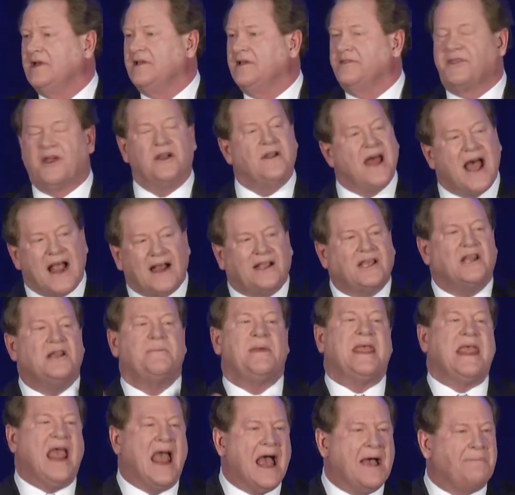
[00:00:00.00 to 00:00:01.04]
They're not going to
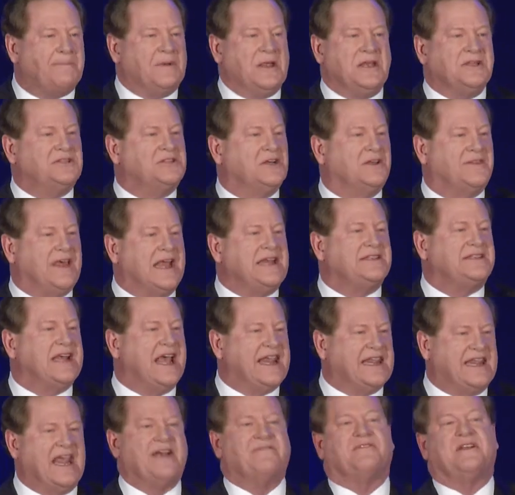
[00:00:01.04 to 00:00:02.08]
be happy until they
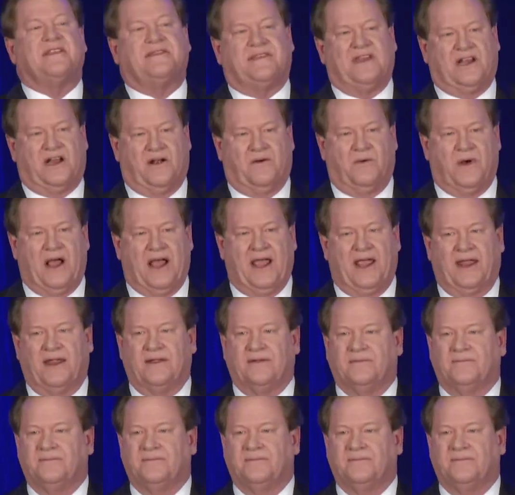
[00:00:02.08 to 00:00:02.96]
take everything away.